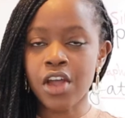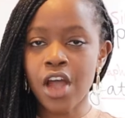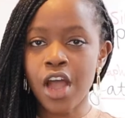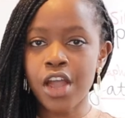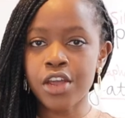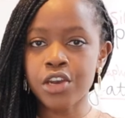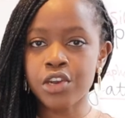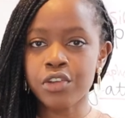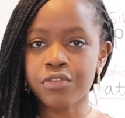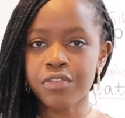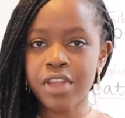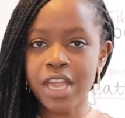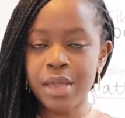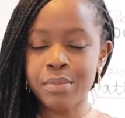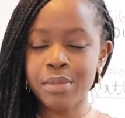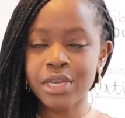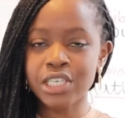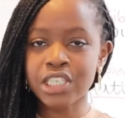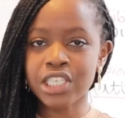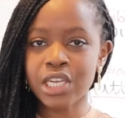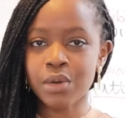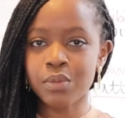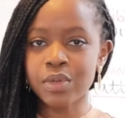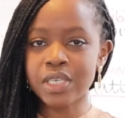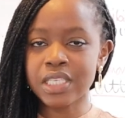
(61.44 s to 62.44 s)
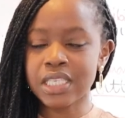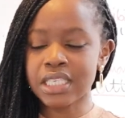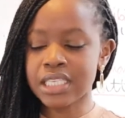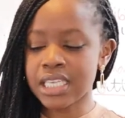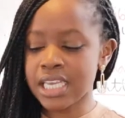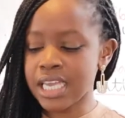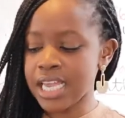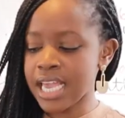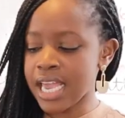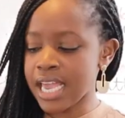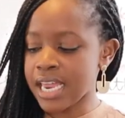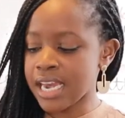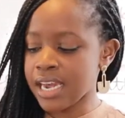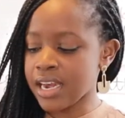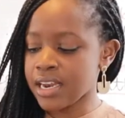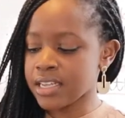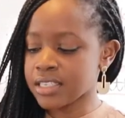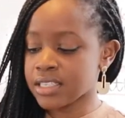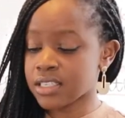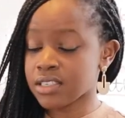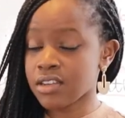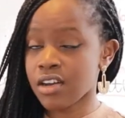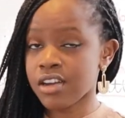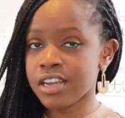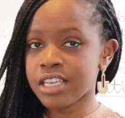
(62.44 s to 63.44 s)
kind of image that we see in
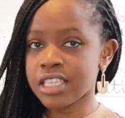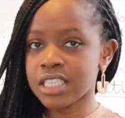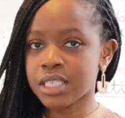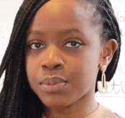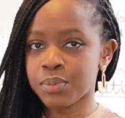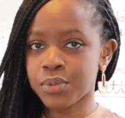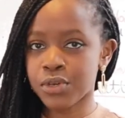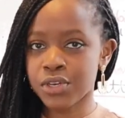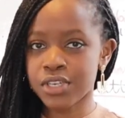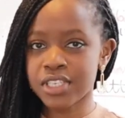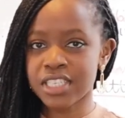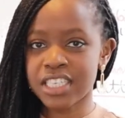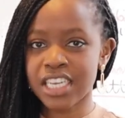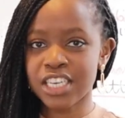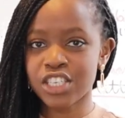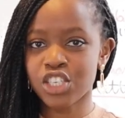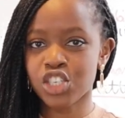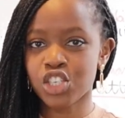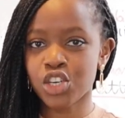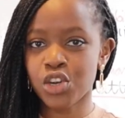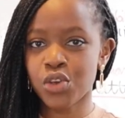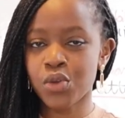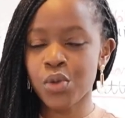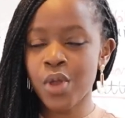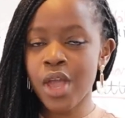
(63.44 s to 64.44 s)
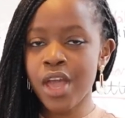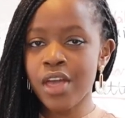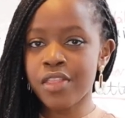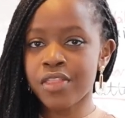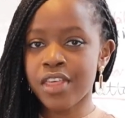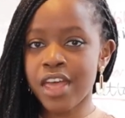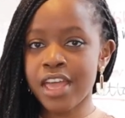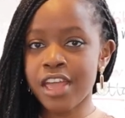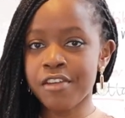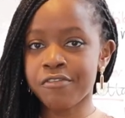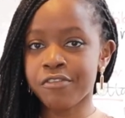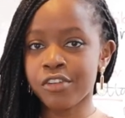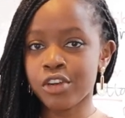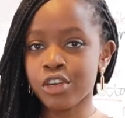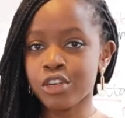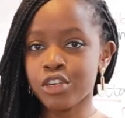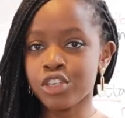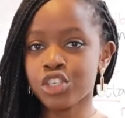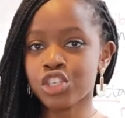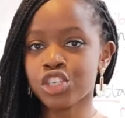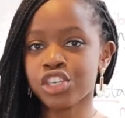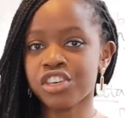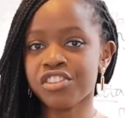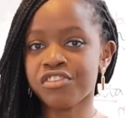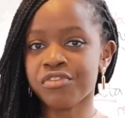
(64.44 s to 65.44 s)
science books that show the
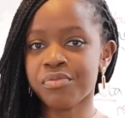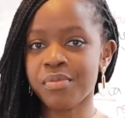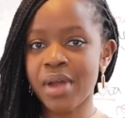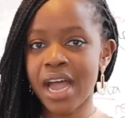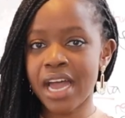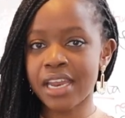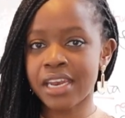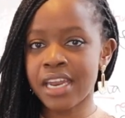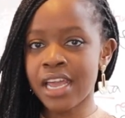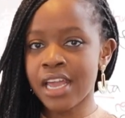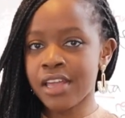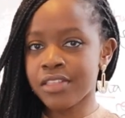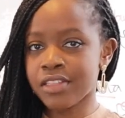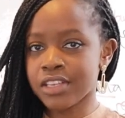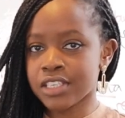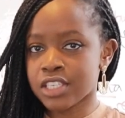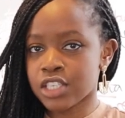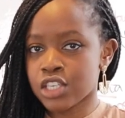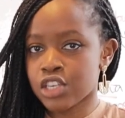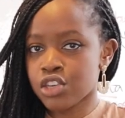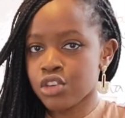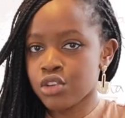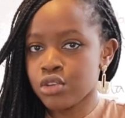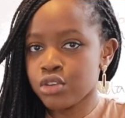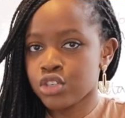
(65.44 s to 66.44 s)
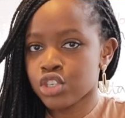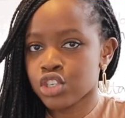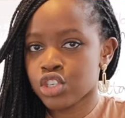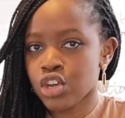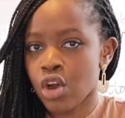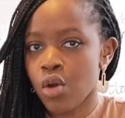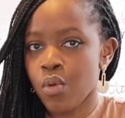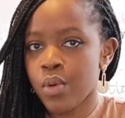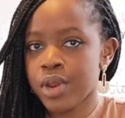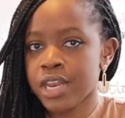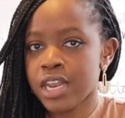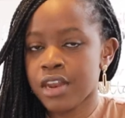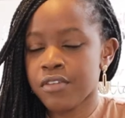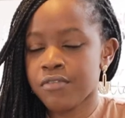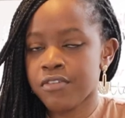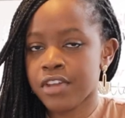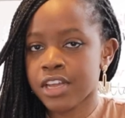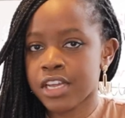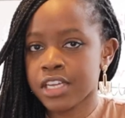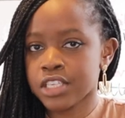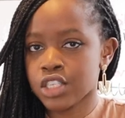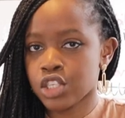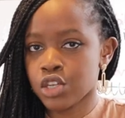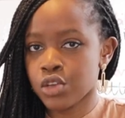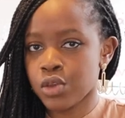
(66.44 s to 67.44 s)
evolution of man, this huge Darwinian
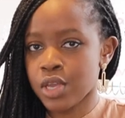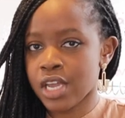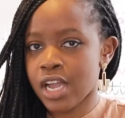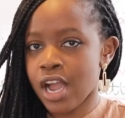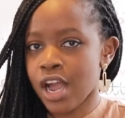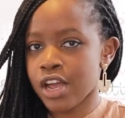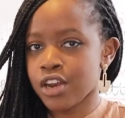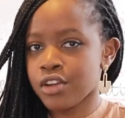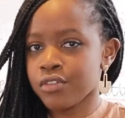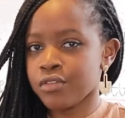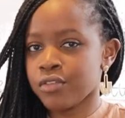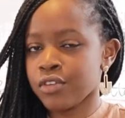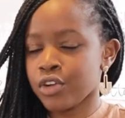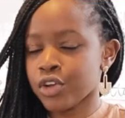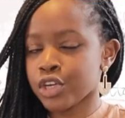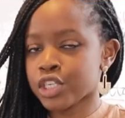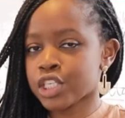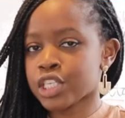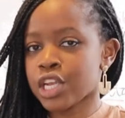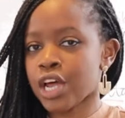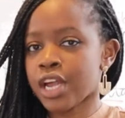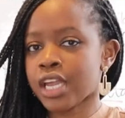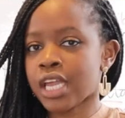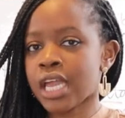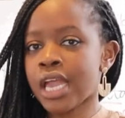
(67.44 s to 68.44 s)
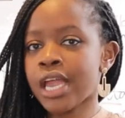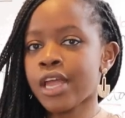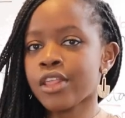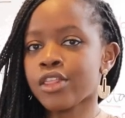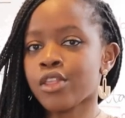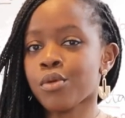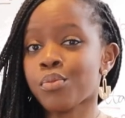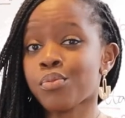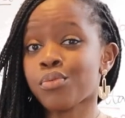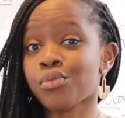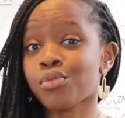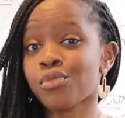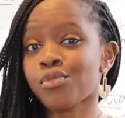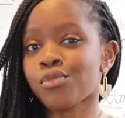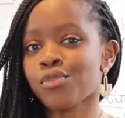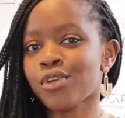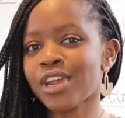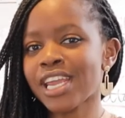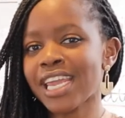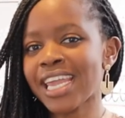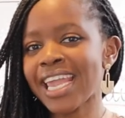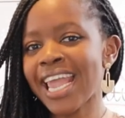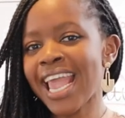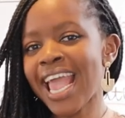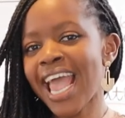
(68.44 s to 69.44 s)
figure. So he kind of looks like the
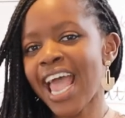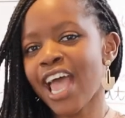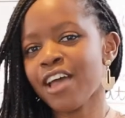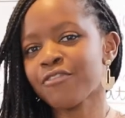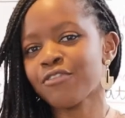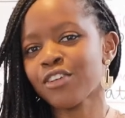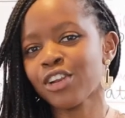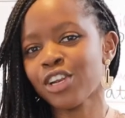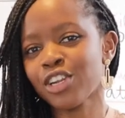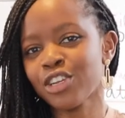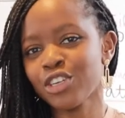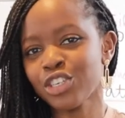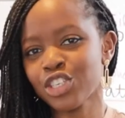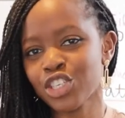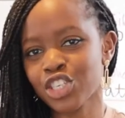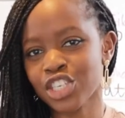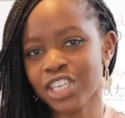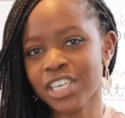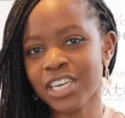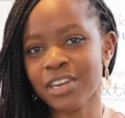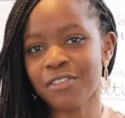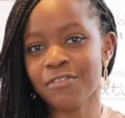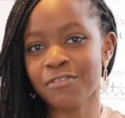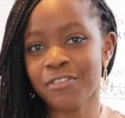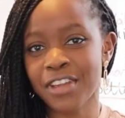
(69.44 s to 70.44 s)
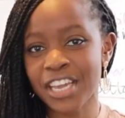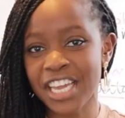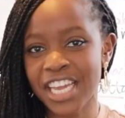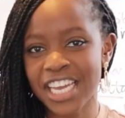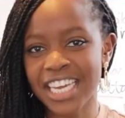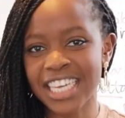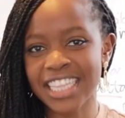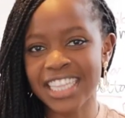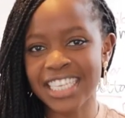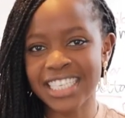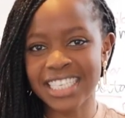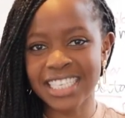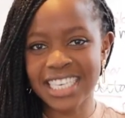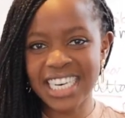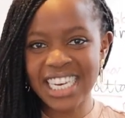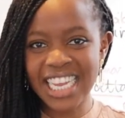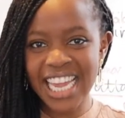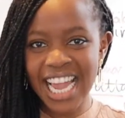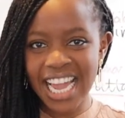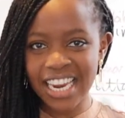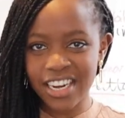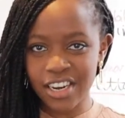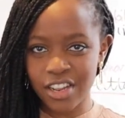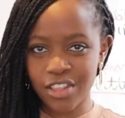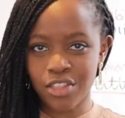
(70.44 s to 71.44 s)
pre-evolution figure, this
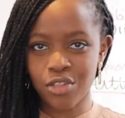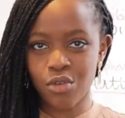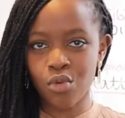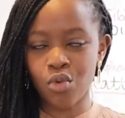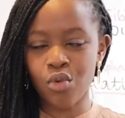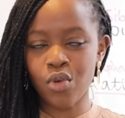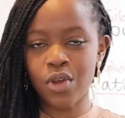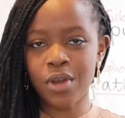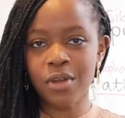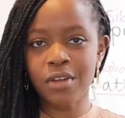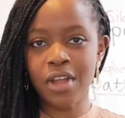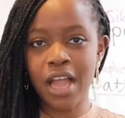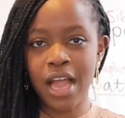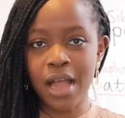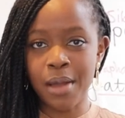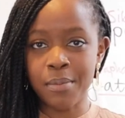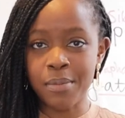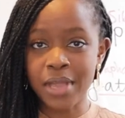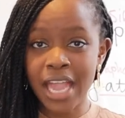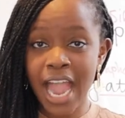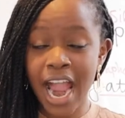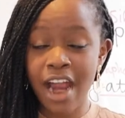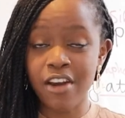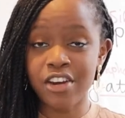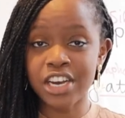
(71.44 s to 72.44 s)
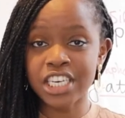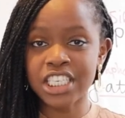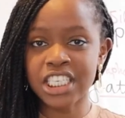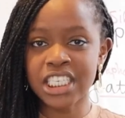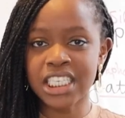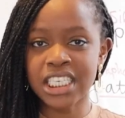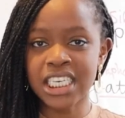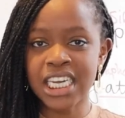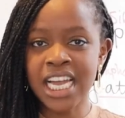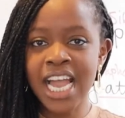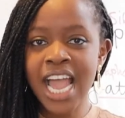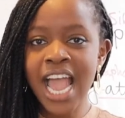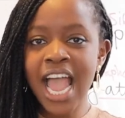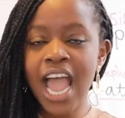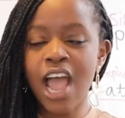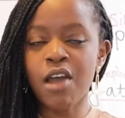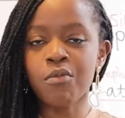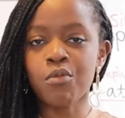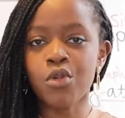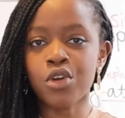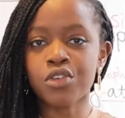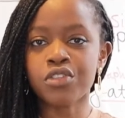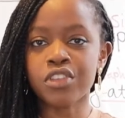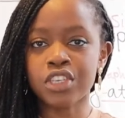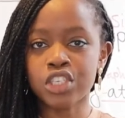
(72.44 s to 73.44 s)
Neanderthal character.
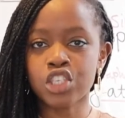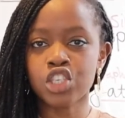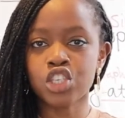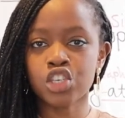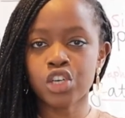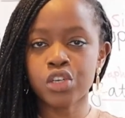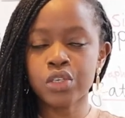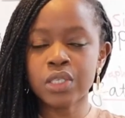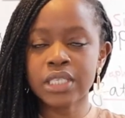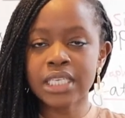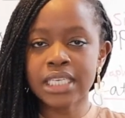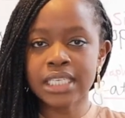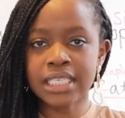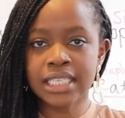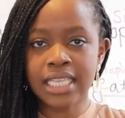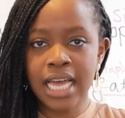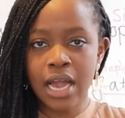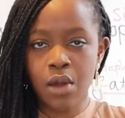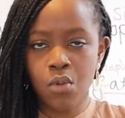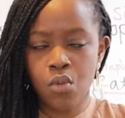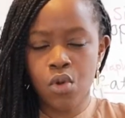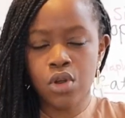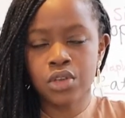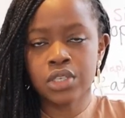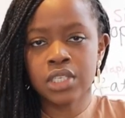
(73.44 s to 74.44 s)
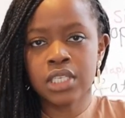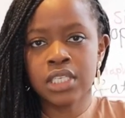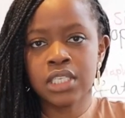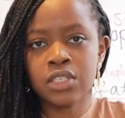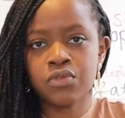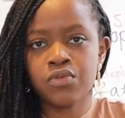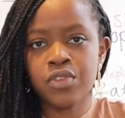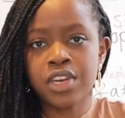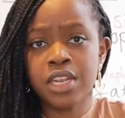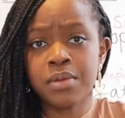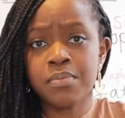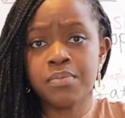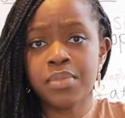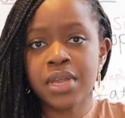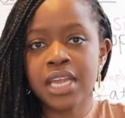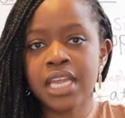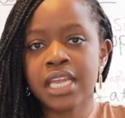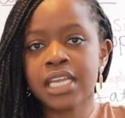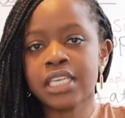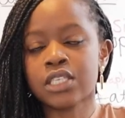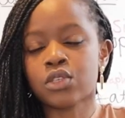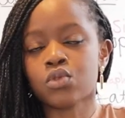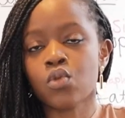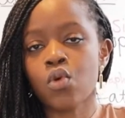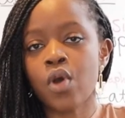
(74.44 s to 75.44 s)
And what this shows is that whilst he's really big,
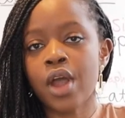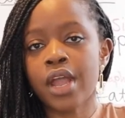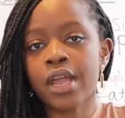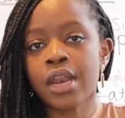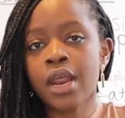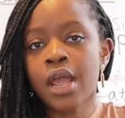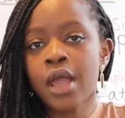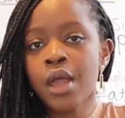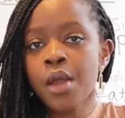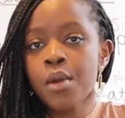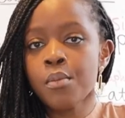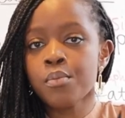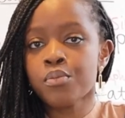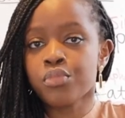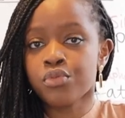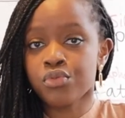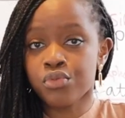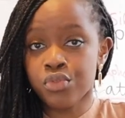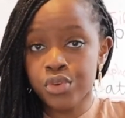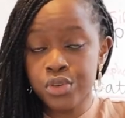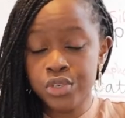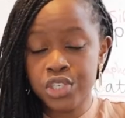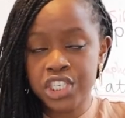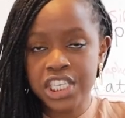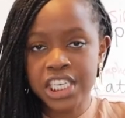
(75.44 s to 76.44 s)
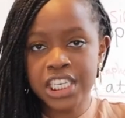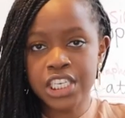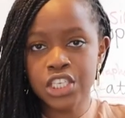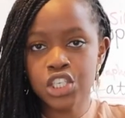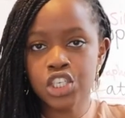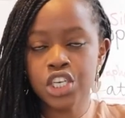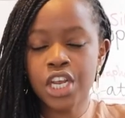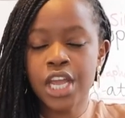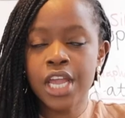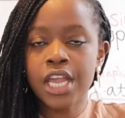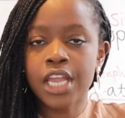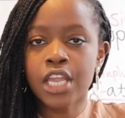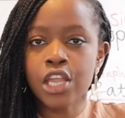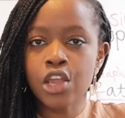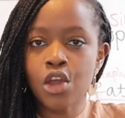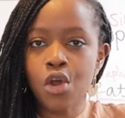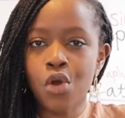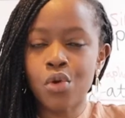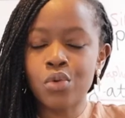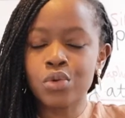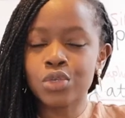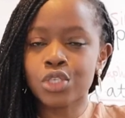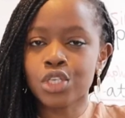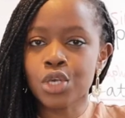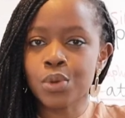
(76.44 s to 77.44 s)
he's quite brutish, he
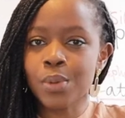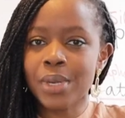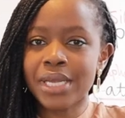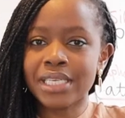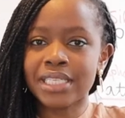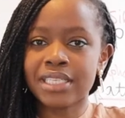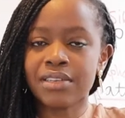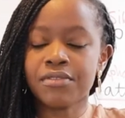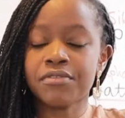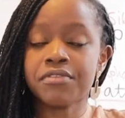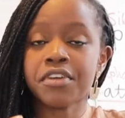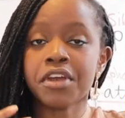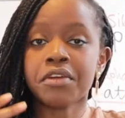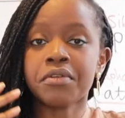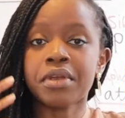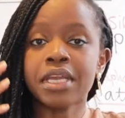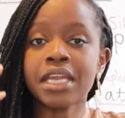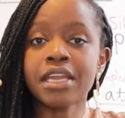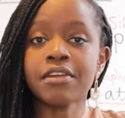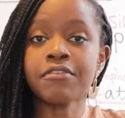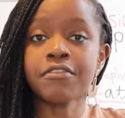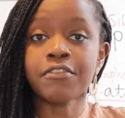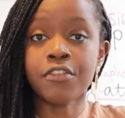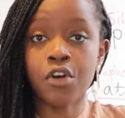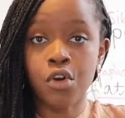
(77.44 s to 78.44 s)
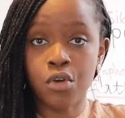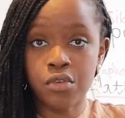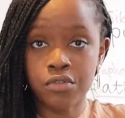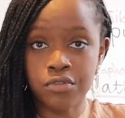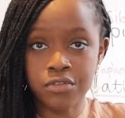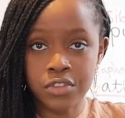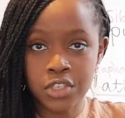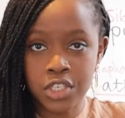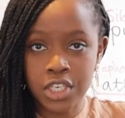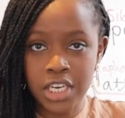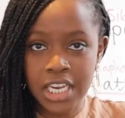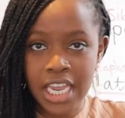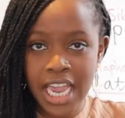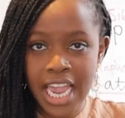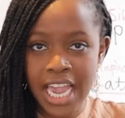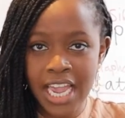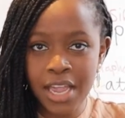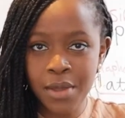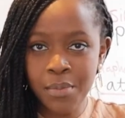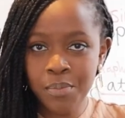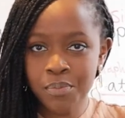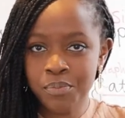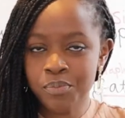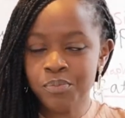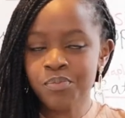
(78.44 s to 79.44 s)
also isn't very evolved,
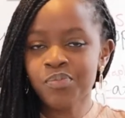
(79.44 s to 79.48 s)
okay?